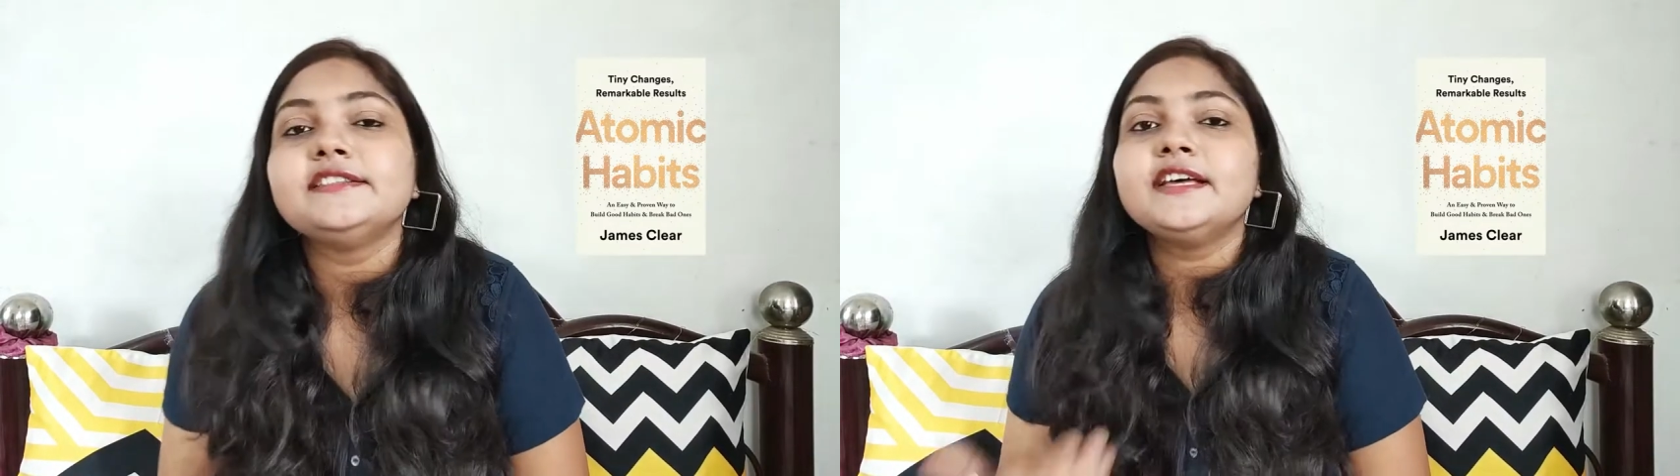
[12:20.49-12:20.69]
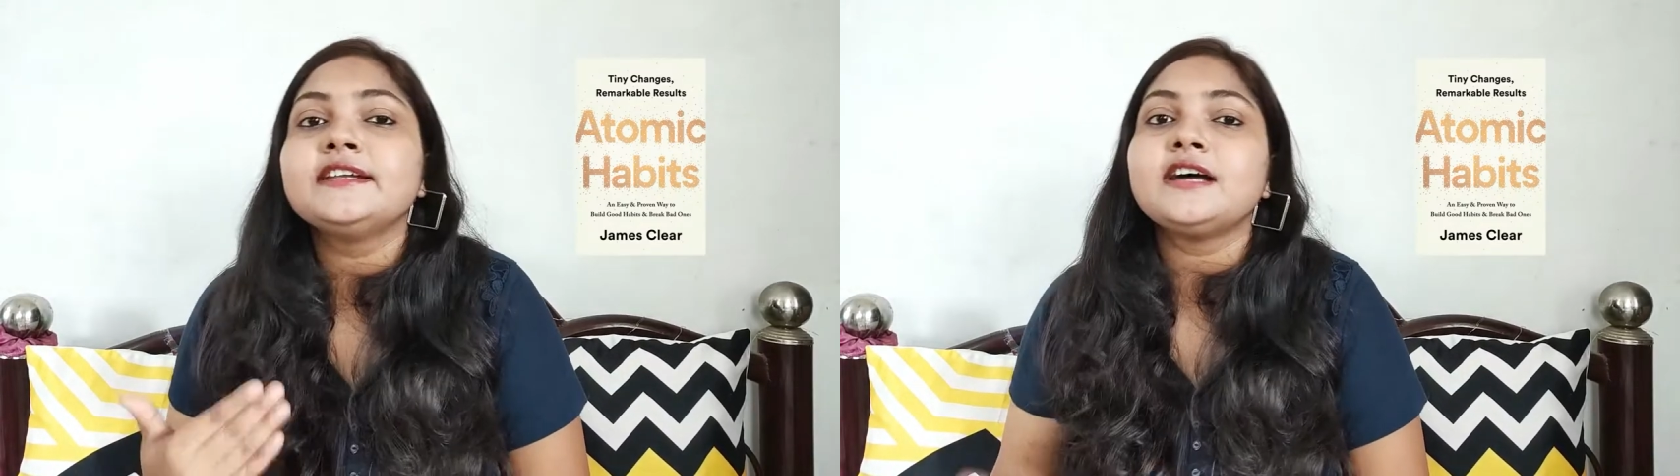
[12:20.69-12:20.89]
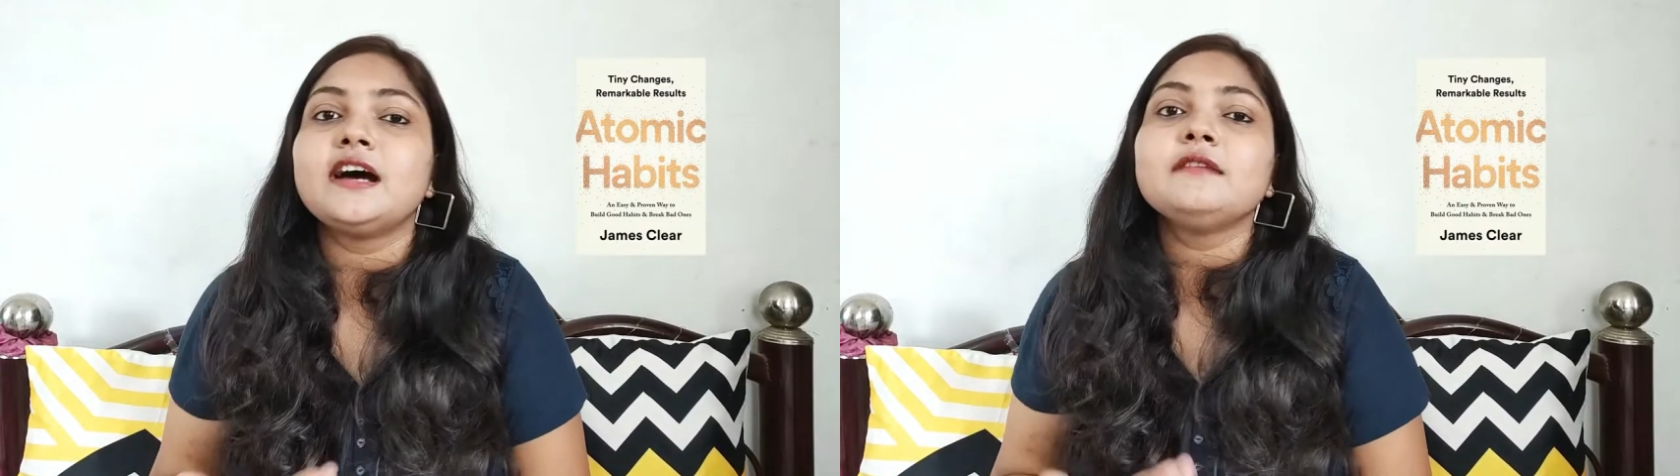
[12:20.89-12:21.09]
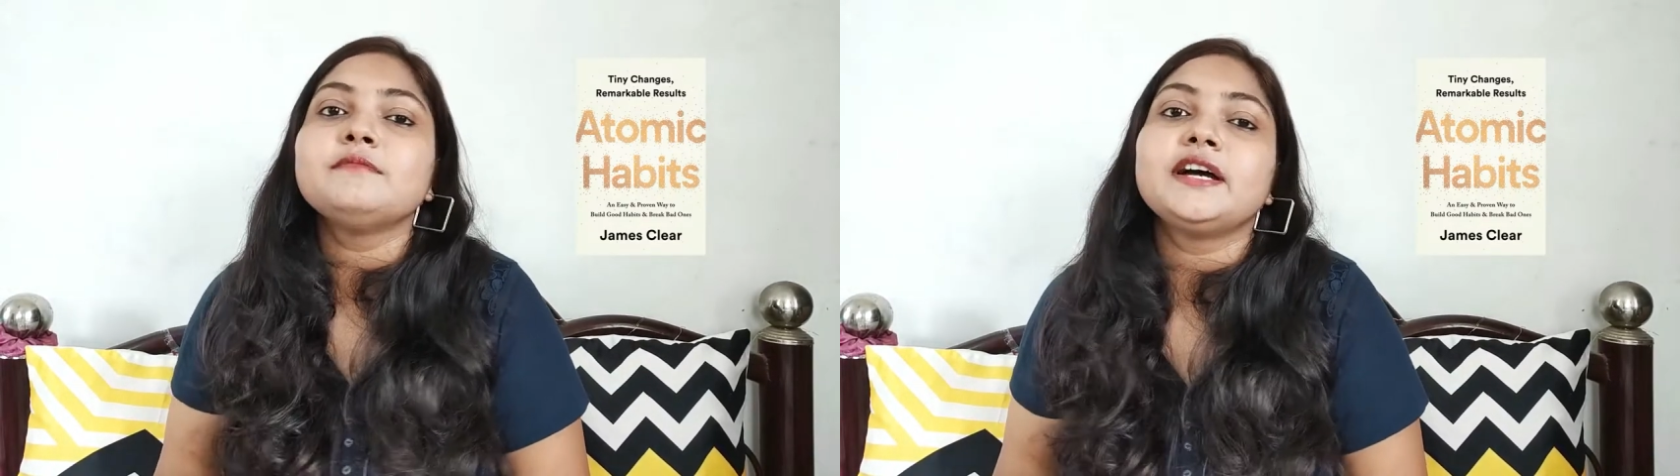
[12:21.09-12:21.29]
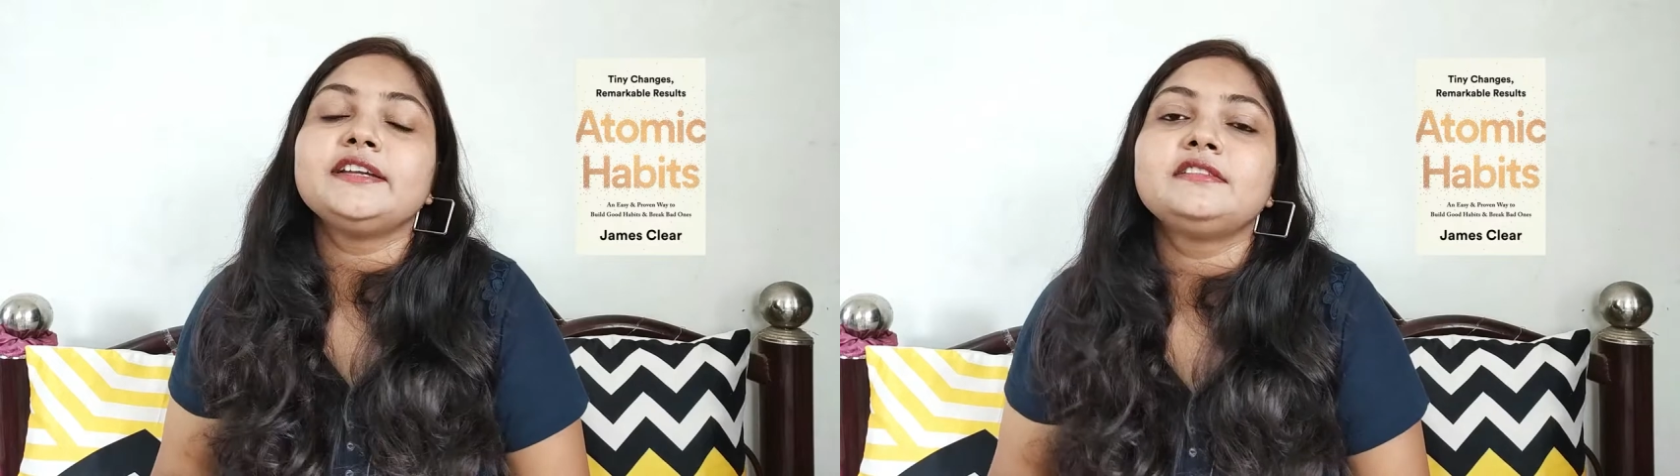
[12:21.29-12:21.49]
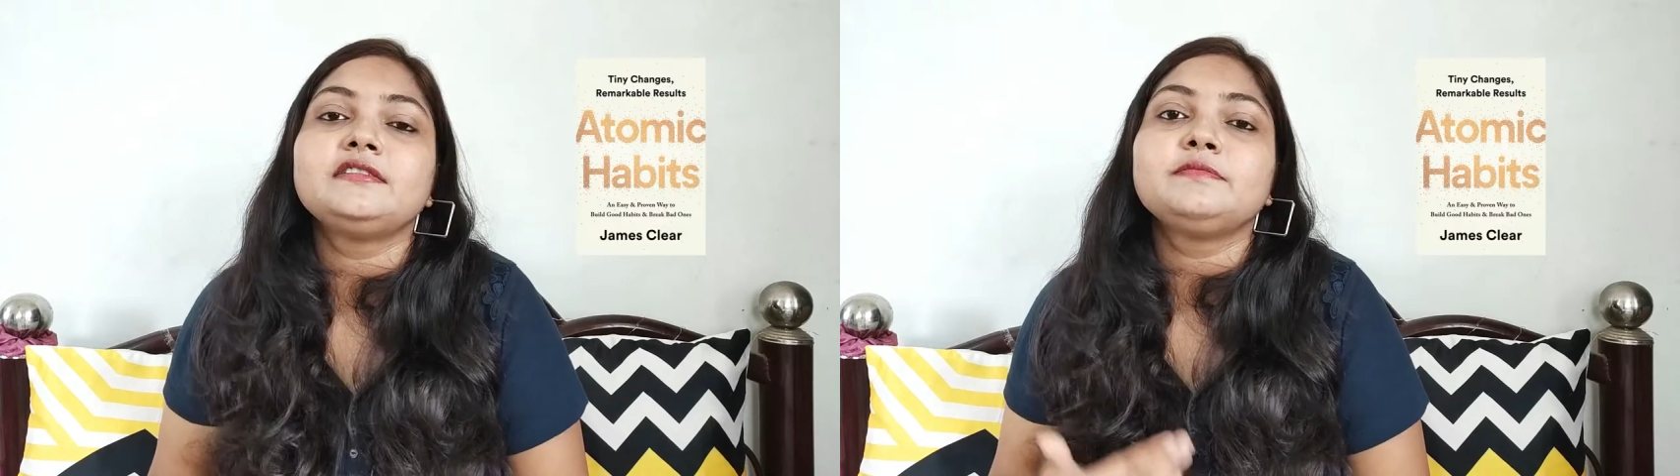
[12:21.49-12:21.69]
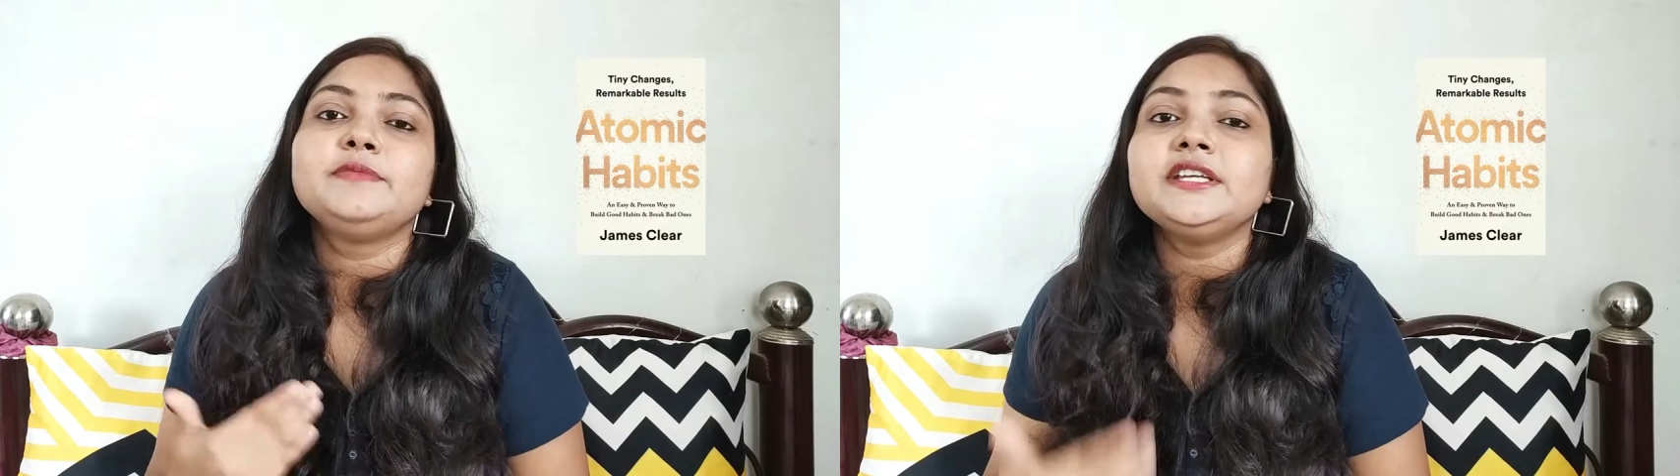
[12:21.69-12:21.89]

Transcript: then I might